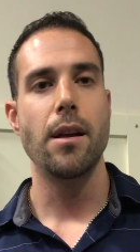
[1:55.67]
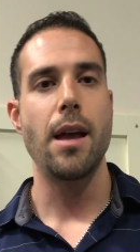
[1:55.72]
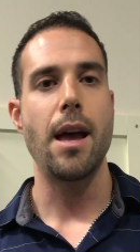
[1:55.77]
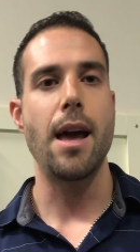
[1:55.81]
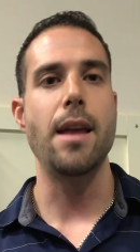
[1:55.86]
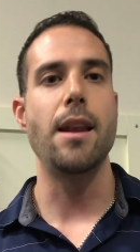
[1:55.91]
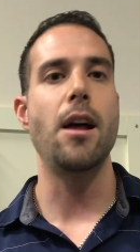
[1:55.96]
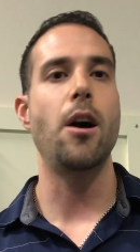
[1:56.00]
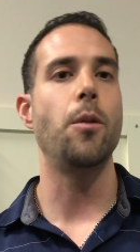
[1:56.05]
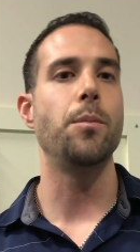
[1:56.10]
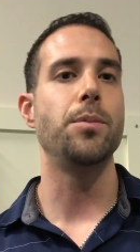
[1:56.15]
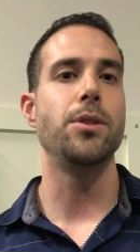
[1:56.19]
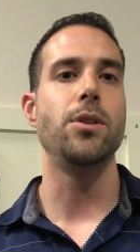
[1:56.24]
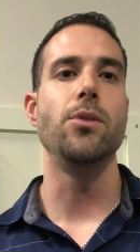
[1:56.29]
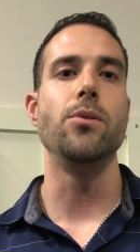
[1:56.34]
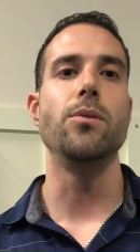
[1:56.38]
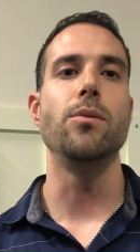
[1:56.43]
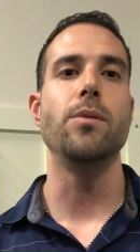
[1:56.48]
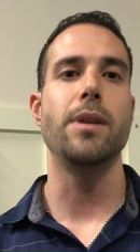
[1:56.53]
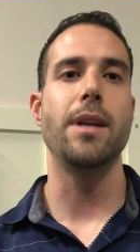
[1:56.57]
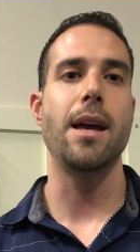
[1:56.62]
and helps
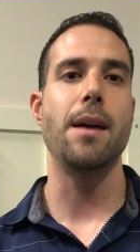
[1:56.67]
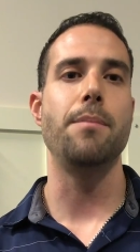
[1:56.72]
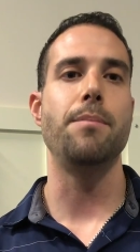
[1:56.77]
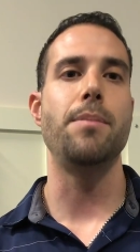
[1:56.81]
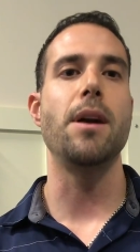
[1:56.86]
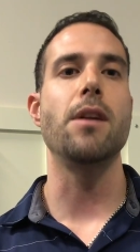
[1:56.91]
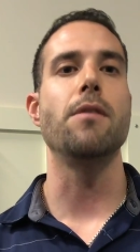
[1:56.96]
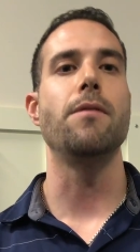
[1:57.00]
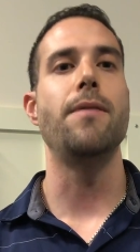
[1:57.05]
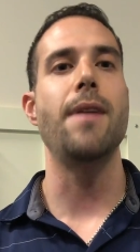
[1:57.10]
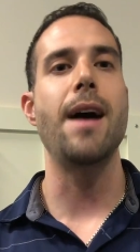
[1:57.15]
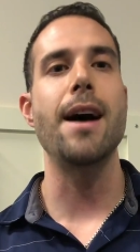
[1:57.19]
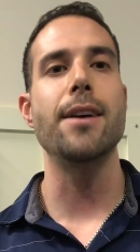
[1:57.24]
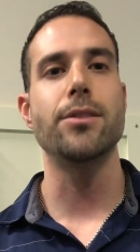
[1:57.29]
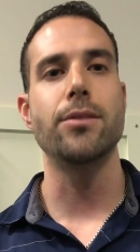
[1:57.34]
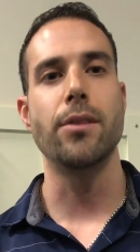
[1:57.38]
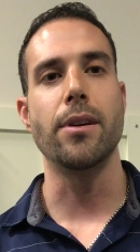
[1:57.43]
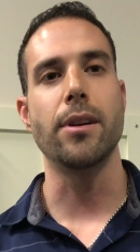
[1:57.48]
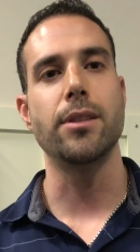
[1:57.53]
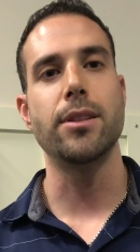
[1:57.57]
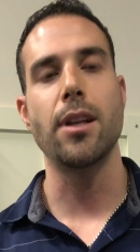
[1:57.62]
you get better
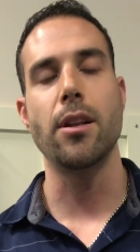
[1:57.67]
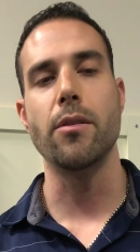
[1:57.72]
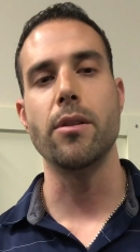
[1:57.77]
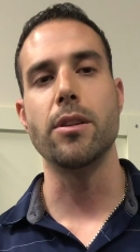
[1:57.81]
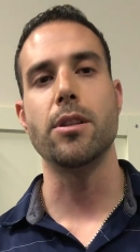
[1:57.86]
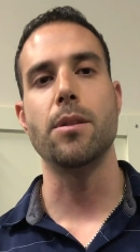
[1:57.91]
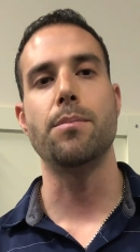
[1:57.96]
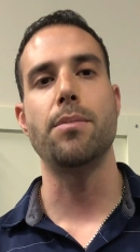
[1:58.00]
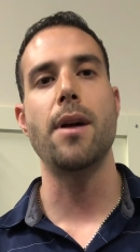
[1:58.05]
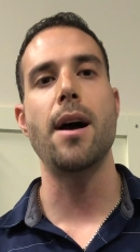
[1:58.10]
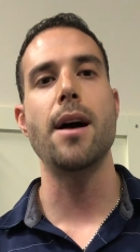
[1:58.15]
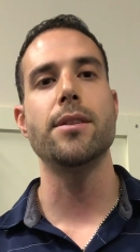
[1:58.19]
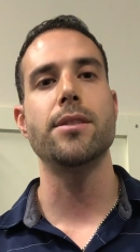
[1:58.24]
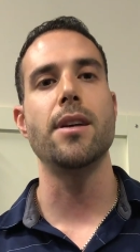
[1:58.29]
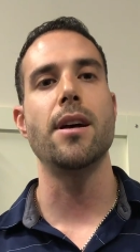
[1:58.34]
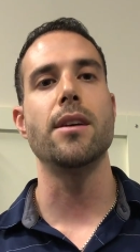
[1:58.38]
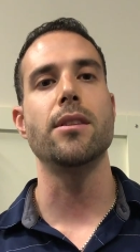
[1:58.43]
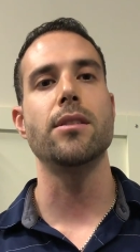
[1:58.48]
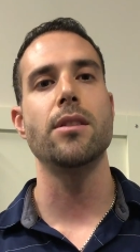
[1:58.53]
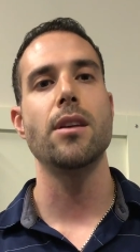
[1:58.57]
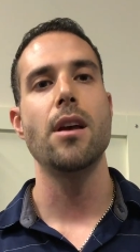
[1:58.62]
faster, accelerates the
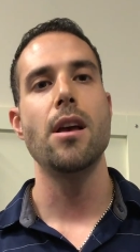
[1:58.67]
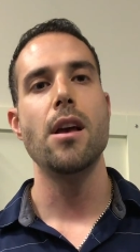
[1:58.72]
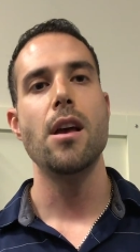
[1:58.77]
process.